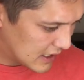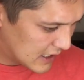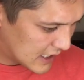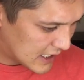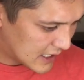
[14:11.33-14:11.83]

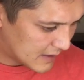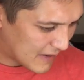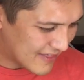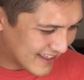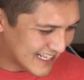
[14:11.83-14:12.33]

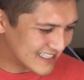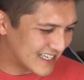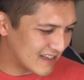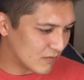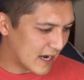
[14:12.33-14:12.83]
I think that's
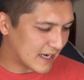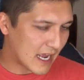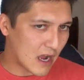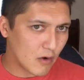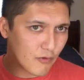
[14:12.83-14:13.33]
it right
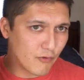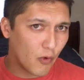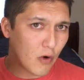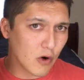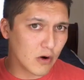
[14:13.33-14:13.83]
now
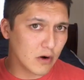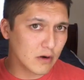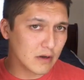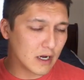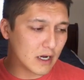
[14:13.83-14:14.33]
for
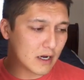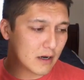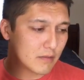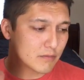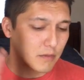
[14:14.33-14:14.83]

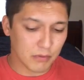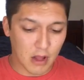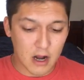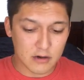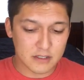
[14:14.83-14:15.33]
the
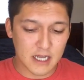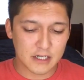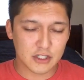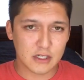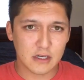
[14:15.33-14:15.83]
plotter
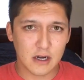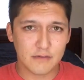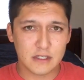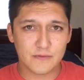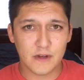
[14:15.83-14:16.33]
section of
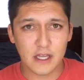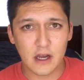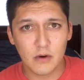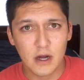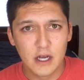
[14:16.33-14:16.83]
this
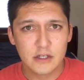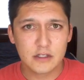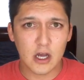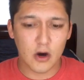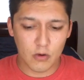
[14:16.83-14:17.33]
video.
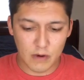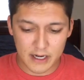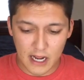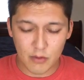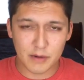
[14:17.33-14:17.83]
So right
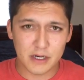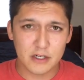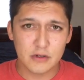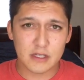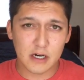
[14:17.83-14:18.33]
now what I'm gonna
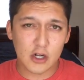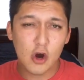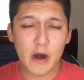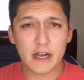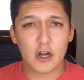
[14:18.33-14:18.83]
do is I'm gonna
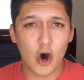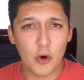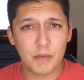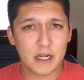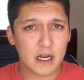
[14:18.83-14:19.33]
go ahead and
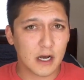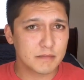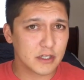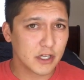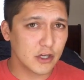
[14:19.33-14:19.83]
open it up
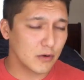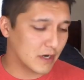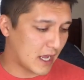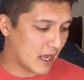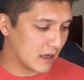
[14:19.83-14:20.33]
to
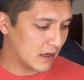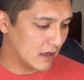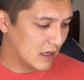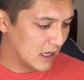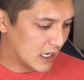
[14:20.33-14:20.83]
Q&A.
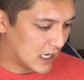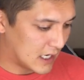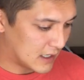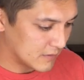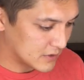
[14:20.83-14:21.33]

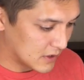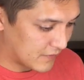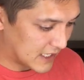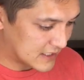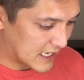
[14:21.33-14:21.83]
So if you
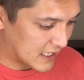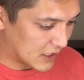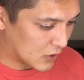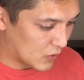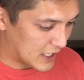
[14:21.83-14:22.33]
guys had any
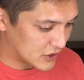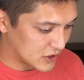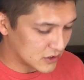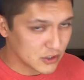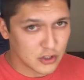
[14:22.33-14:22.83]

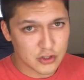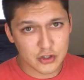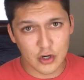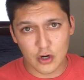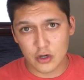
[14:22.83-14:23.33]
questions,
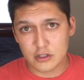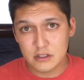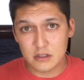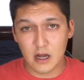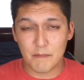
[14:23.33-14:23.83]
concerns
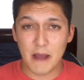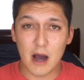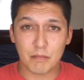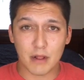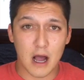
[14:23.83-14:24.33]

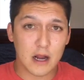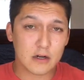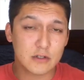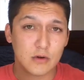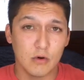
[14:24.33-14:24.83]
about
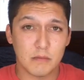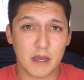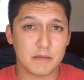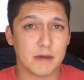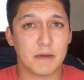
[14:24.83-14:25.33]
plotters or
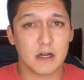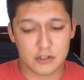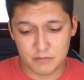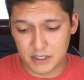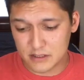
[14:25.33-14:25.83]
maybe about
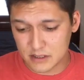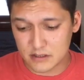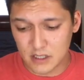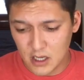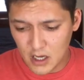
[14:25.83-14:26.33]
your
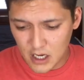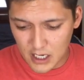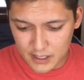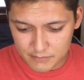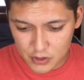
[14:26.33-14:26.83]
business,
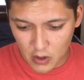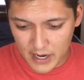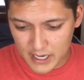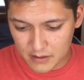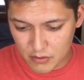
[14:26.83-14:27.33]
go
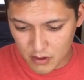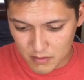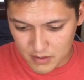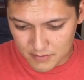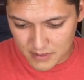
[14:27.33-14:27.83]
ahead and throw
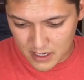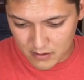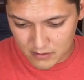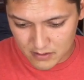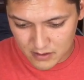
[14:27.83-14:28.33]
them up
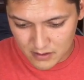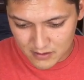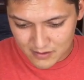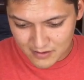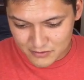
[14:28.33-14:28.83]
now.
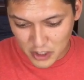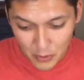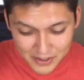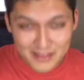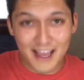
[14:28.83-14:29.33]

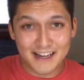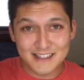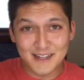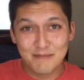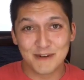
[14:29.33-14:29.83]
Joey,
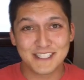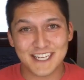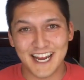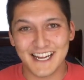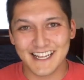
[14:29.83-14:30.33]
thanks.
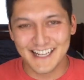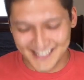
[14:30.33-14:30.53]
Appreciate it.